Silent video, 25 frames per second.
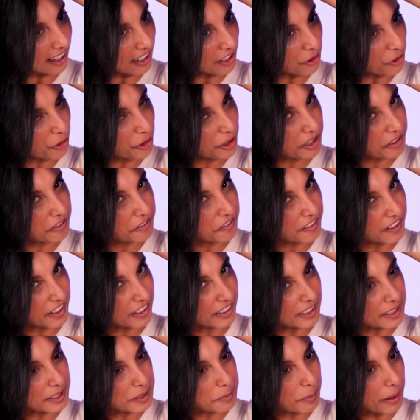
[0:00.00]
I can already
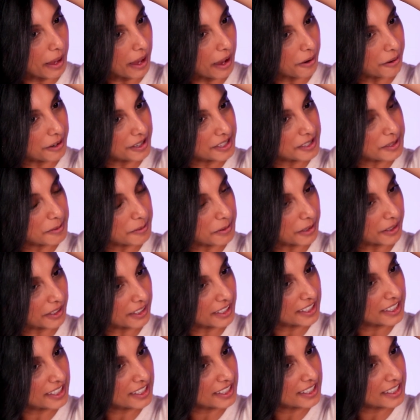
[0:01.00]
feel its power, to be
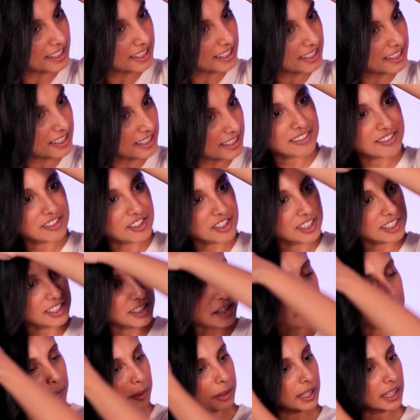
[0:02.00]
honest. Just
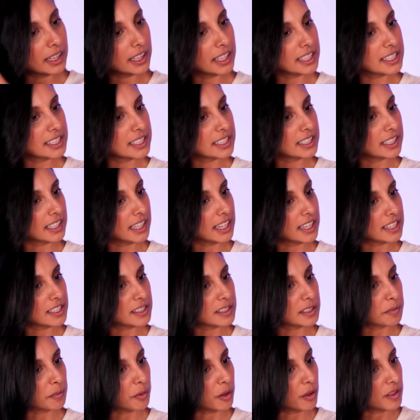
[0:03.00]
completely sleeked,
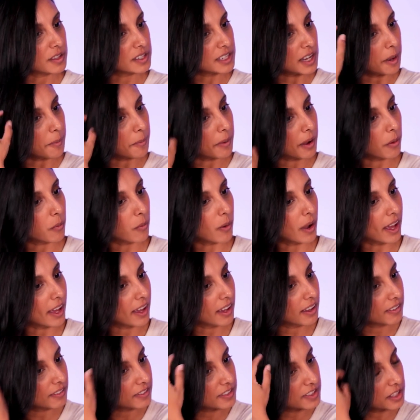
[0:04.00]
smoothed out my
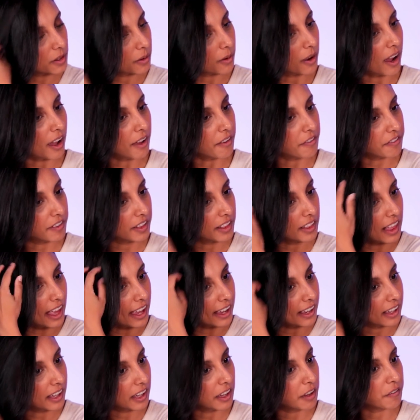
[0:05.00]
wave. So I feel
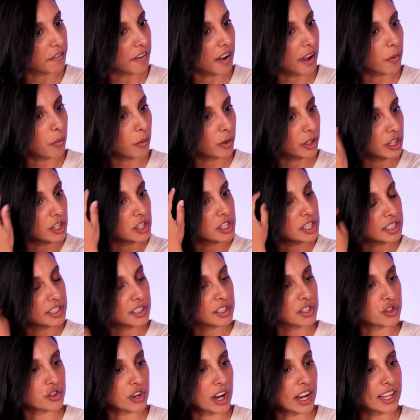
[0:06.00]
like if I wanted a
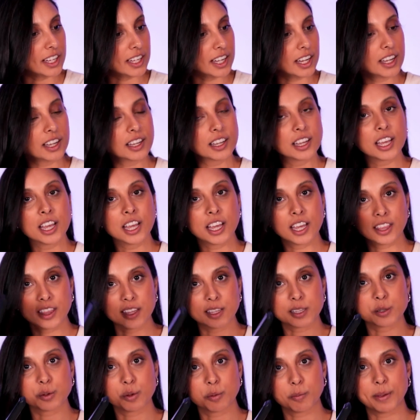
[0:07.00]
straightener,
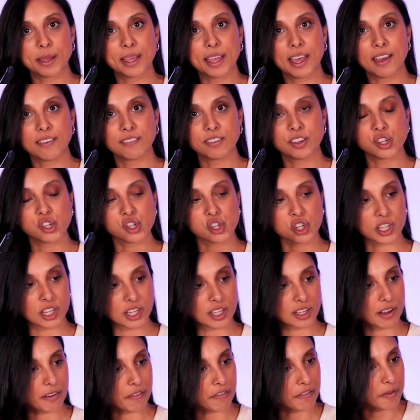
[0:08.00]
this would be heavy duty
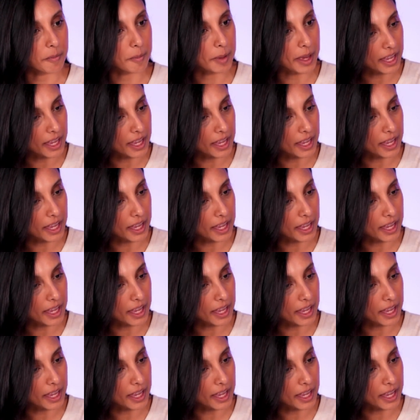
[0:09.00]
enough for